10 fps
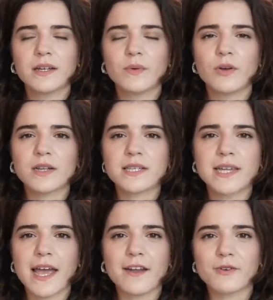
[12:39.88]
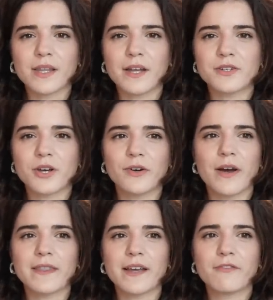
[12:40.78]
We got to stay in Orlando
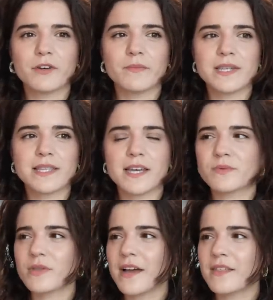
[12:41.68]
and like film these things with,